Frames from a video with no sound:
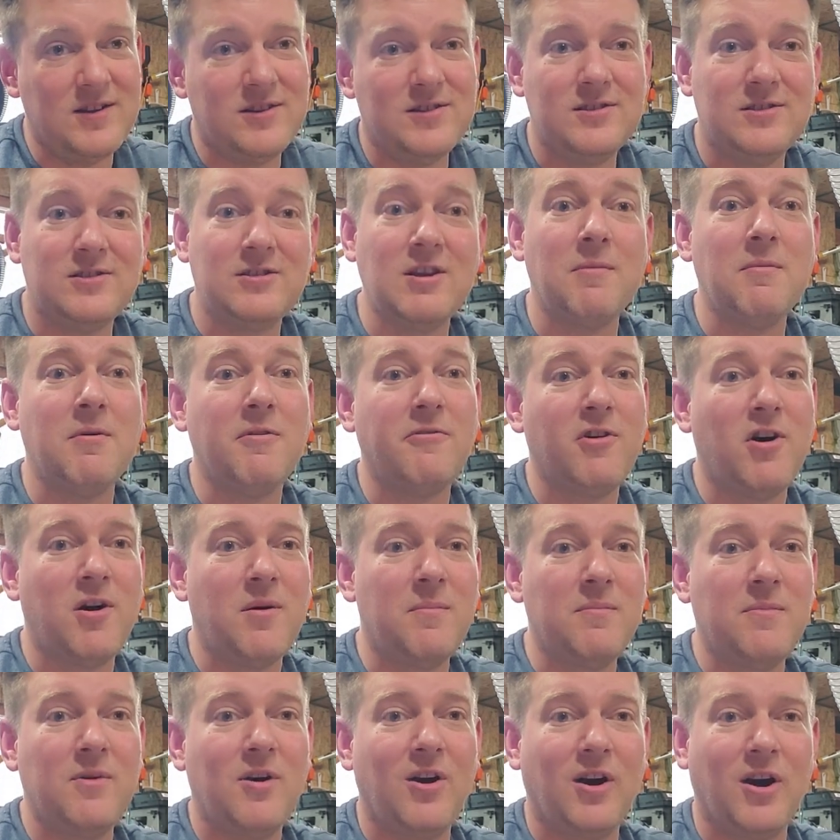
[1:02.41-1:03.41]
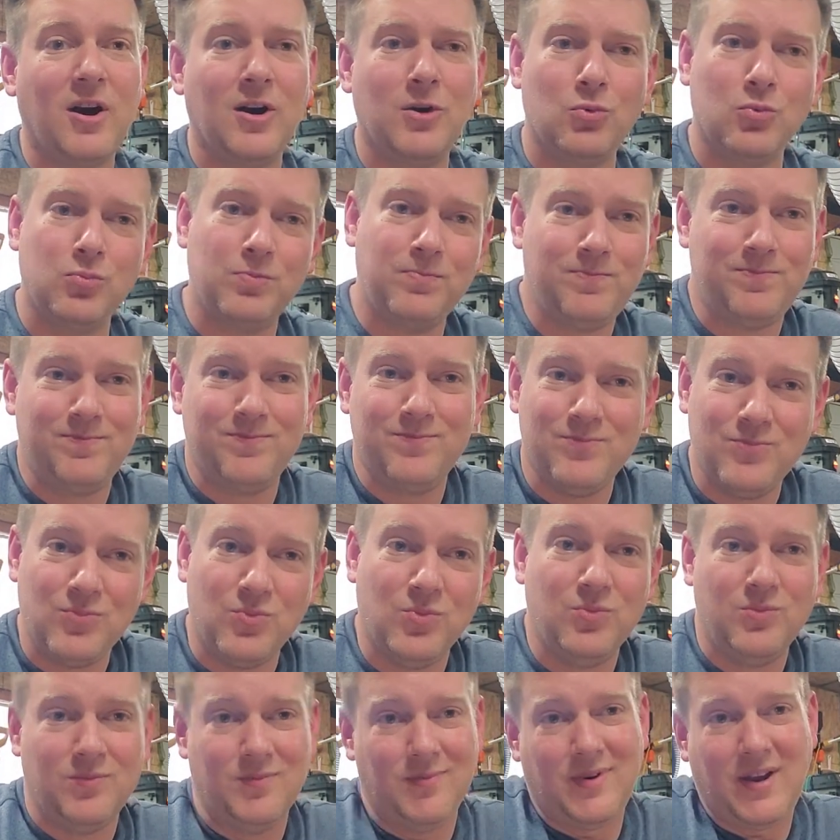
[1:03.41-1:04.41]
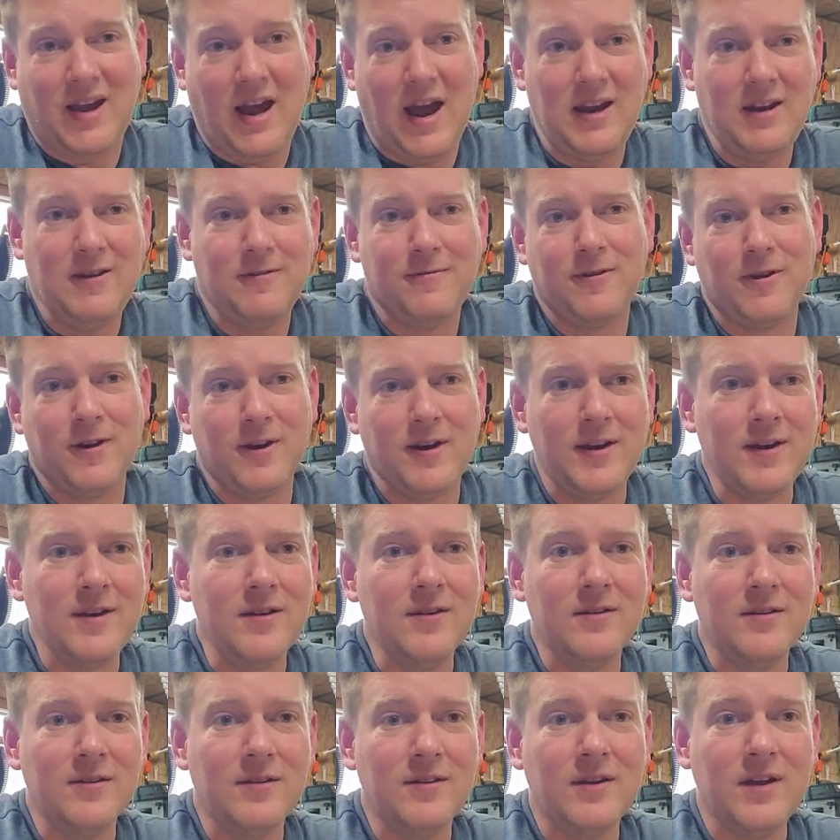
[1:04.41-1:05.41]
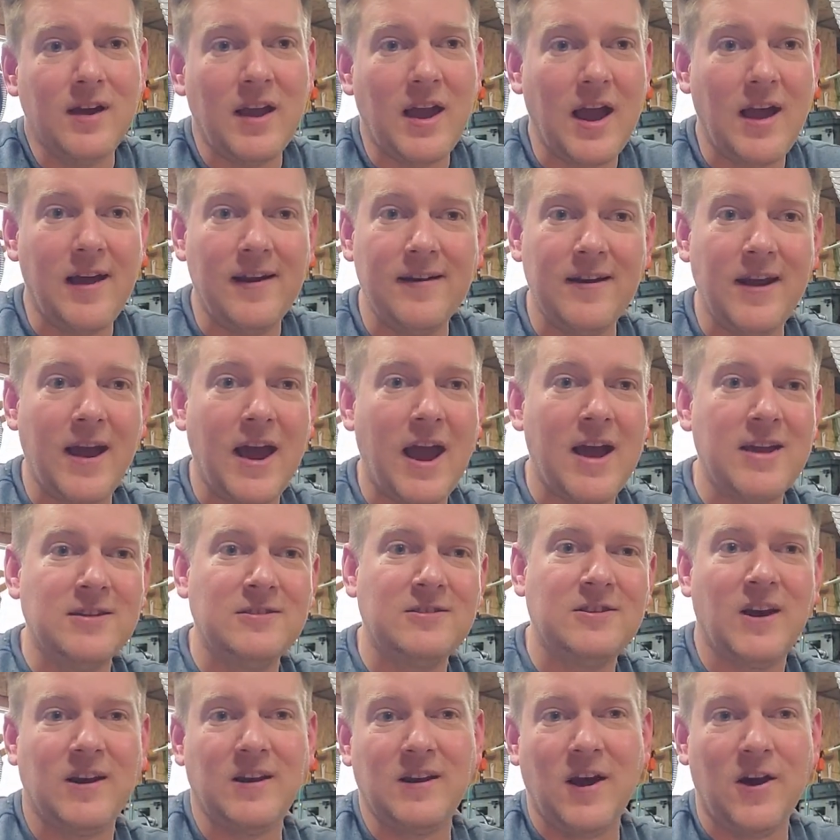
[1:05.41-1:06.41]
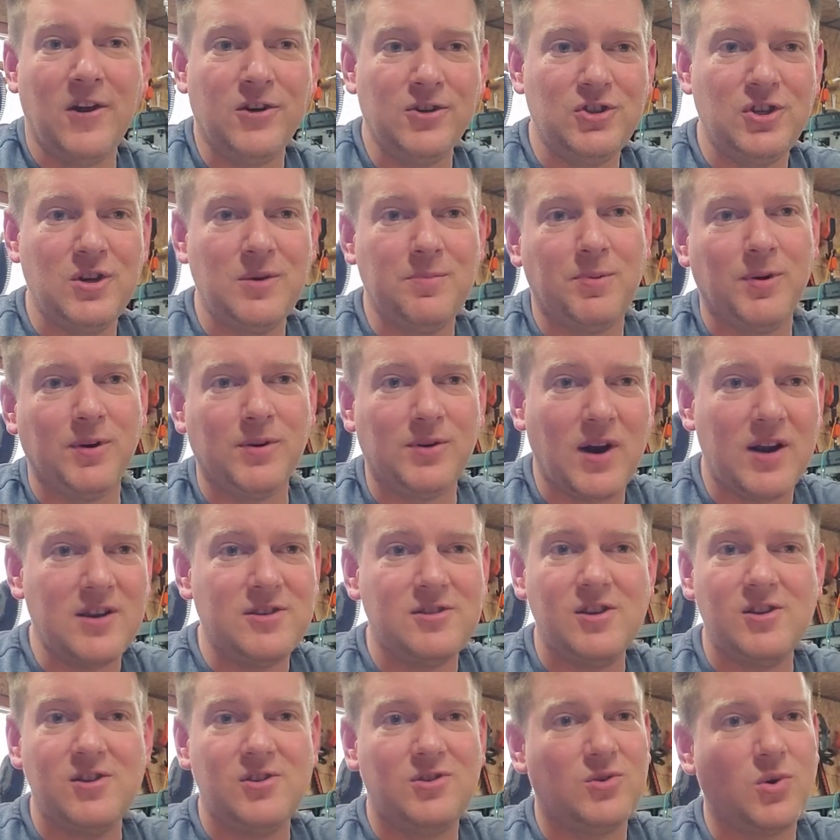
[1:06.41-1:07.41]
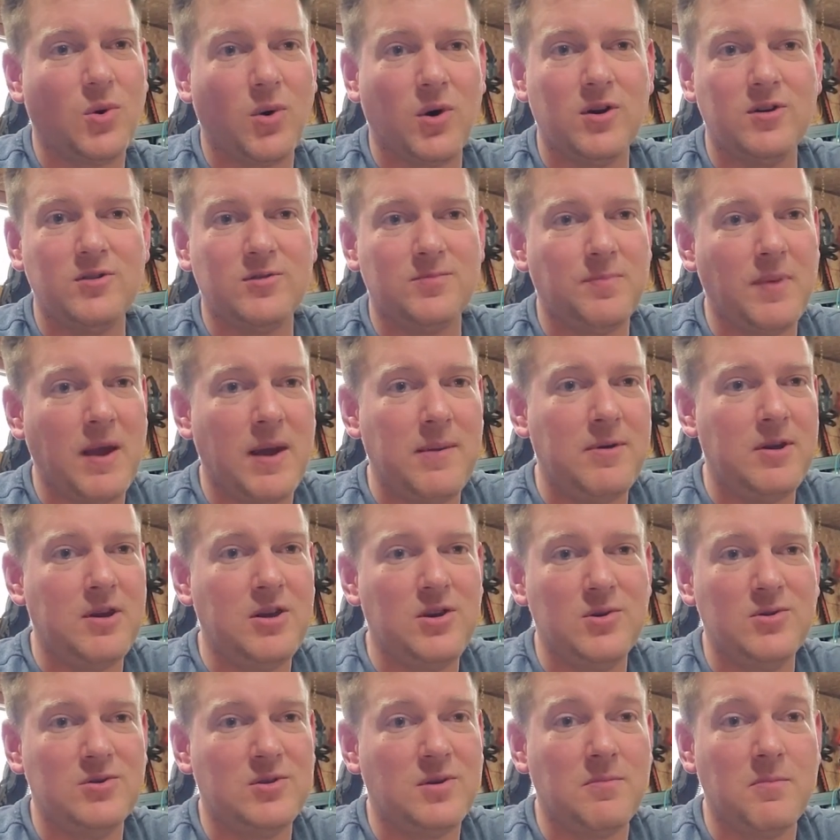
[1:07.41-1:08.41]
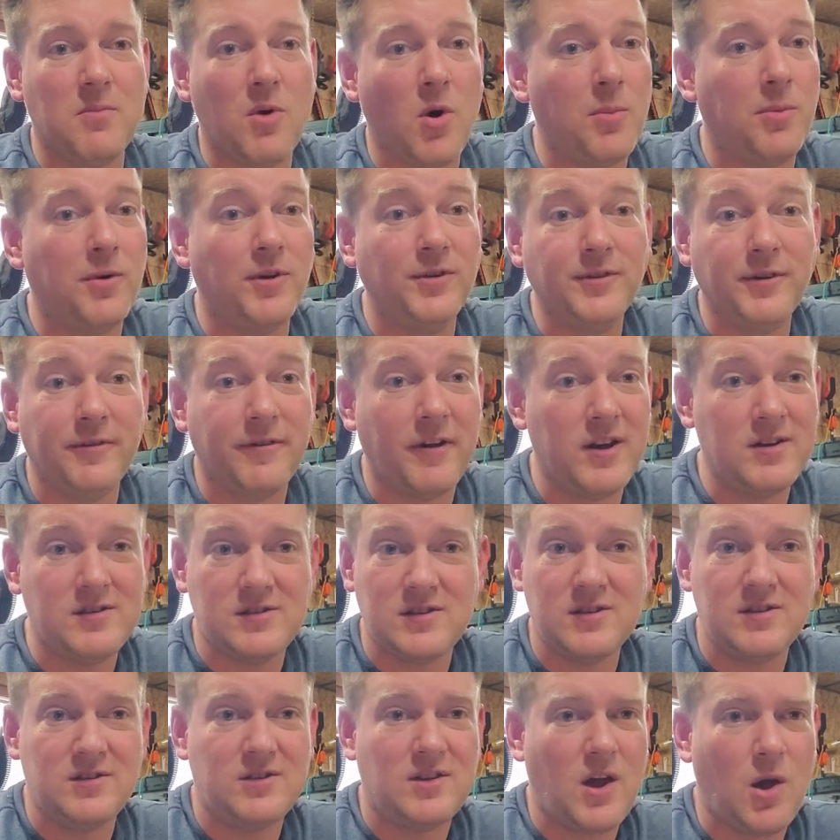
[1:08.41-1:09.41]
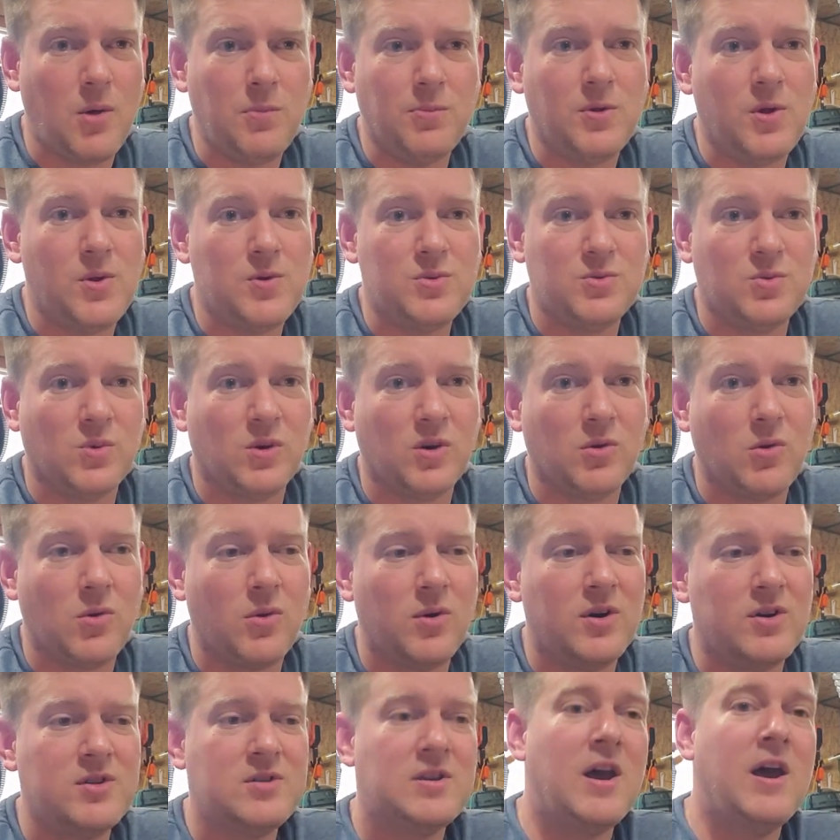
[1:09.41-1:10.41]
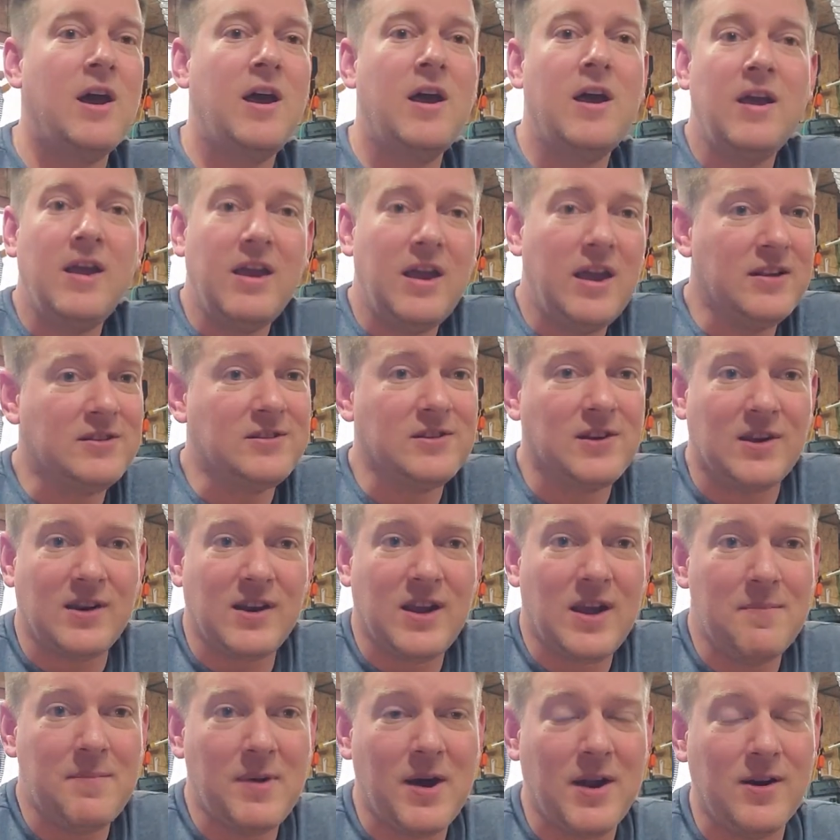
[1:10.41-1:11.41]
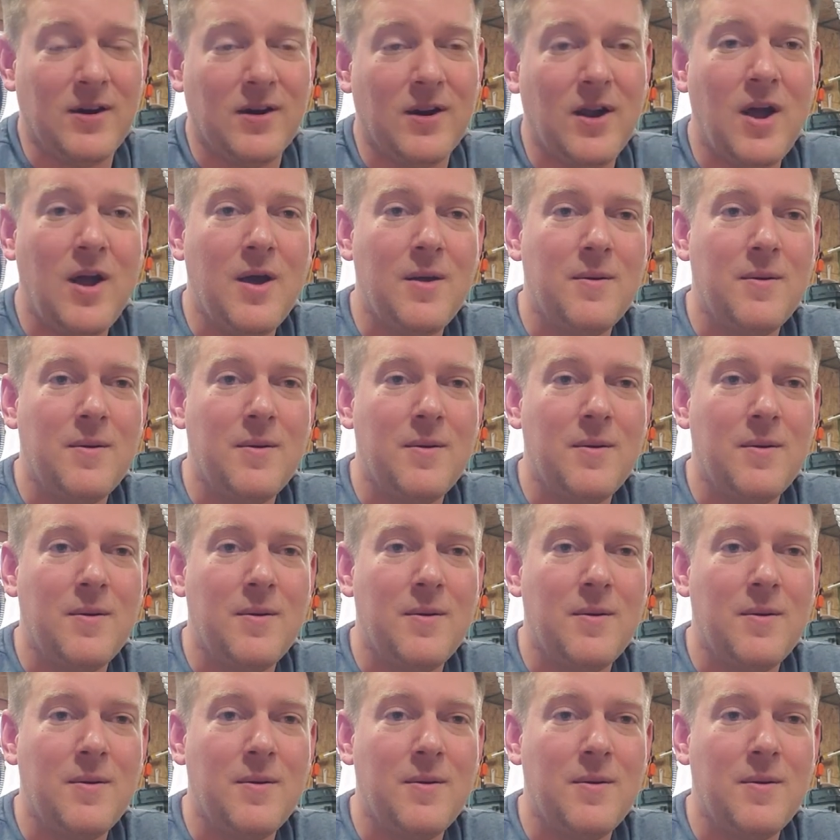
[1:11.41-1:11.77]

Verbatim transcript: Some of them are kind of good, and as technology progresses towards maybe using mobile devices to help close work orders, it's going to get better.